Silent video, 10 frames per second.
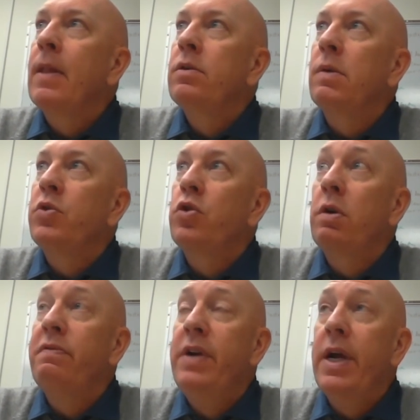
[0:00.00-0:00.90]
some
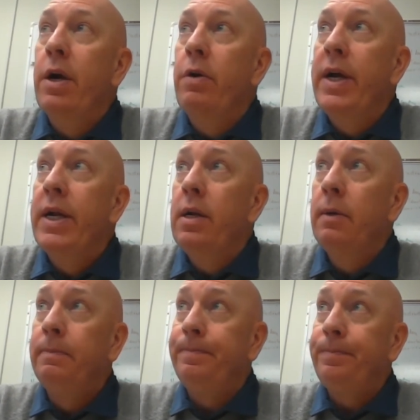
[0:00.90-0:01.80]
sort of
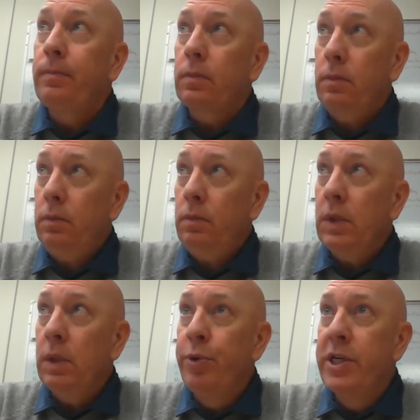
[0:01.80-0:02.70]
narrated
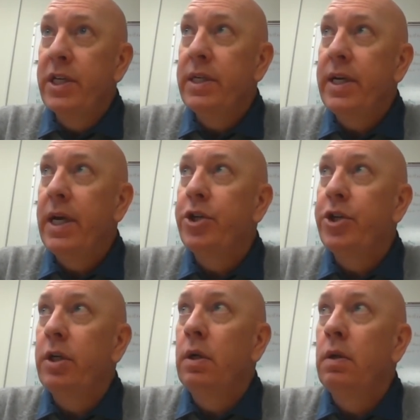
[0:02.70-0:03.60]

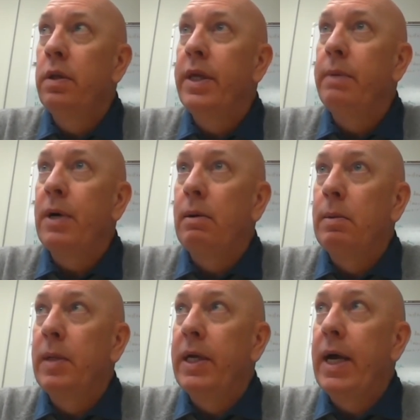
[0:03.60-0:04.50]
presentation that
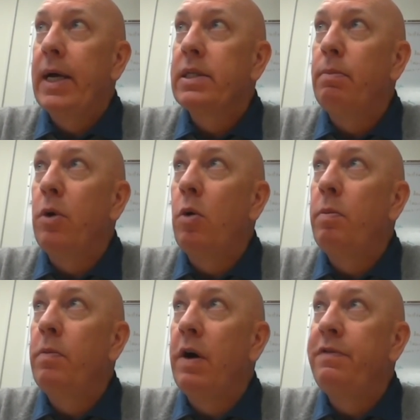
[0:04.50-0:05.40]
probably has
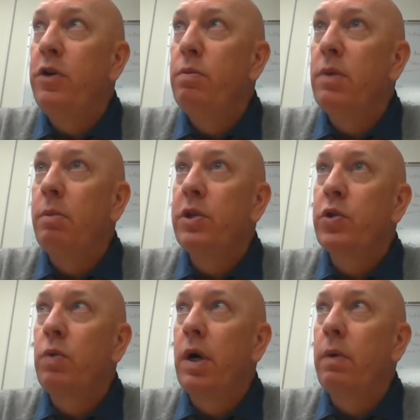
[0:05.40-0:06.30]
a few
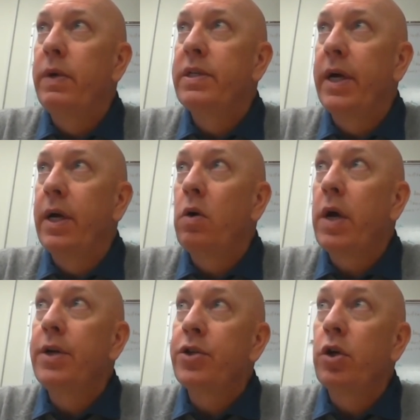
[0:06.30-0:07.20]
moments where we say,
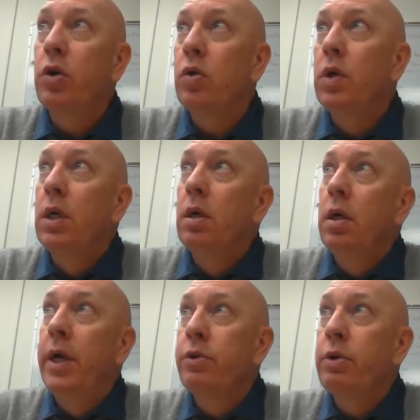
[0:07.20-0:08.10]
okay, so
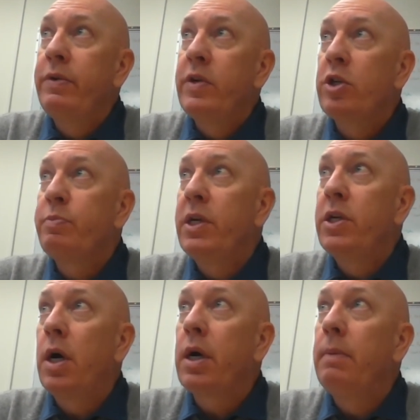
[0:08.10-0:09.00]
here's what we've just been
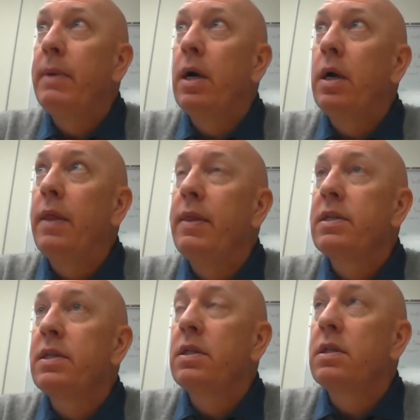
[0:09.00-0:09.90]
talking about, and
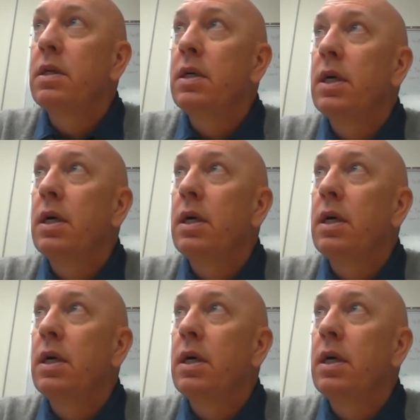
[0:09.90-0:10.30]
this is